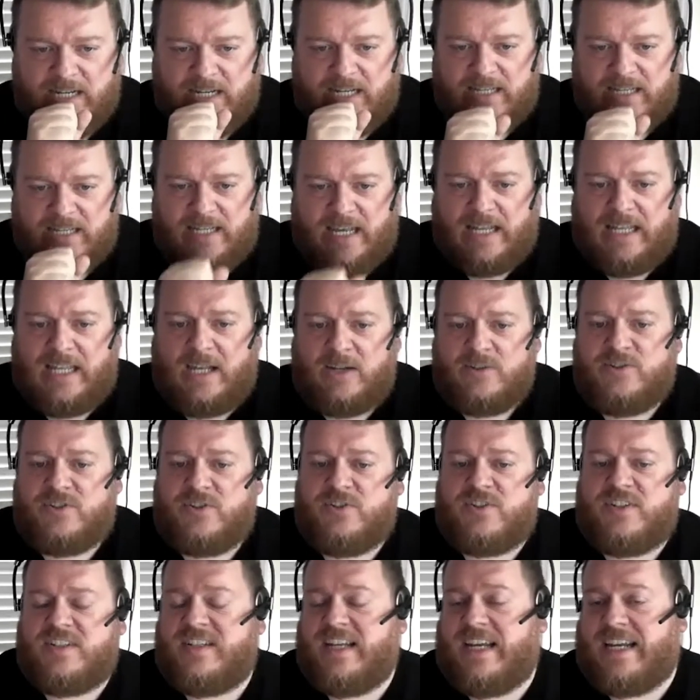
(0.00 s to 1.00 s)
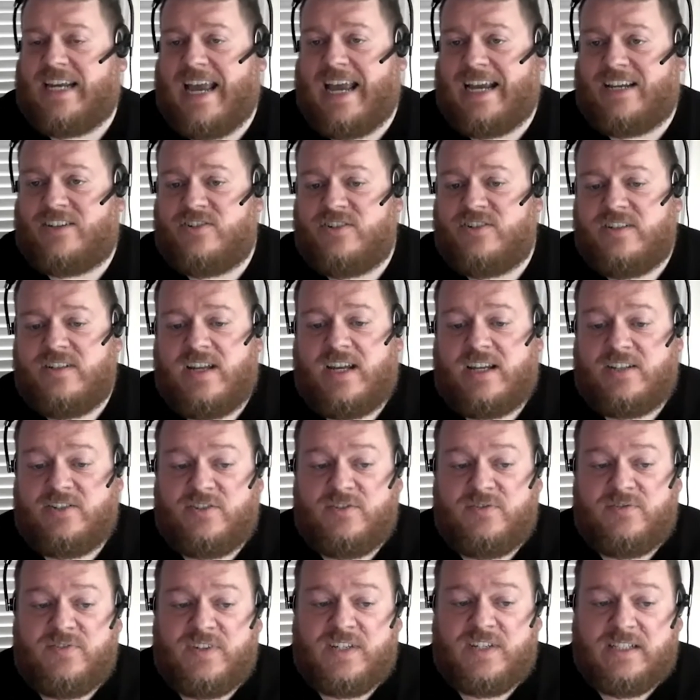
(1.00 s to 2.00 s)
That allows you to take action as
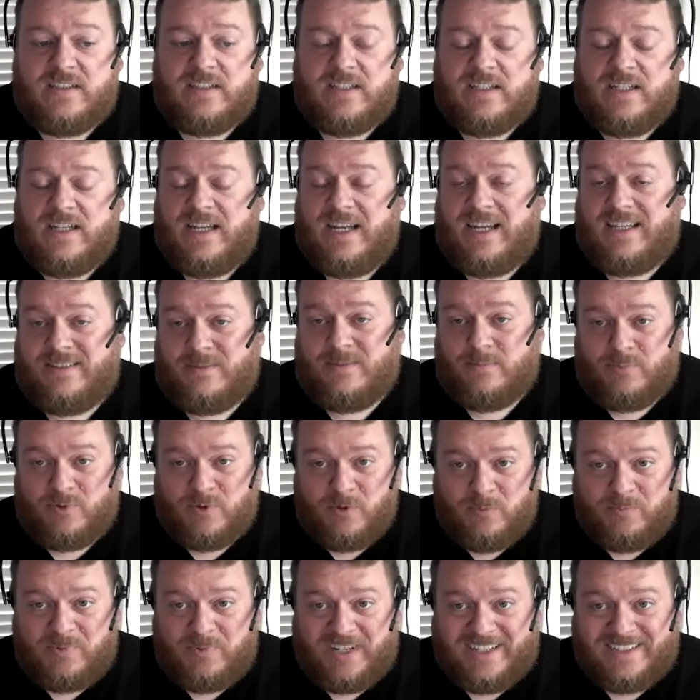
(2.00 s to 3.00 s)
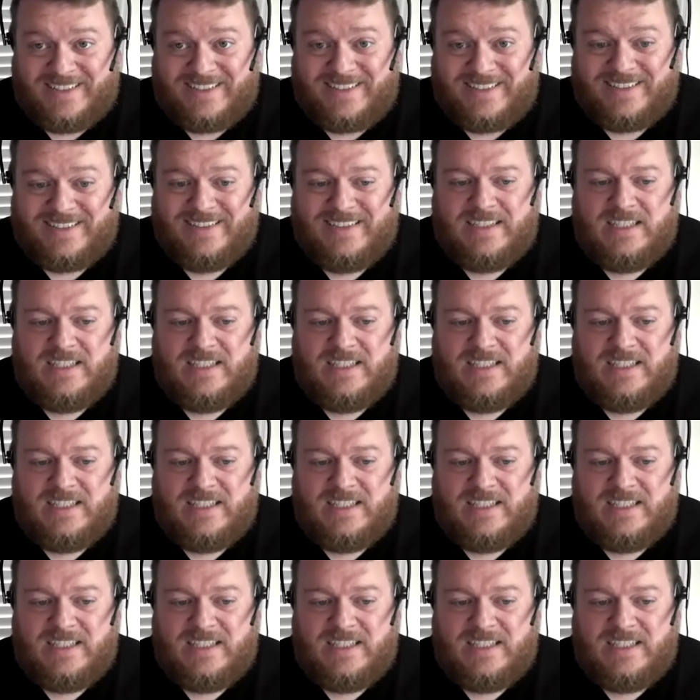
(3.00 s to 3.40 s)
you feel is appropriate.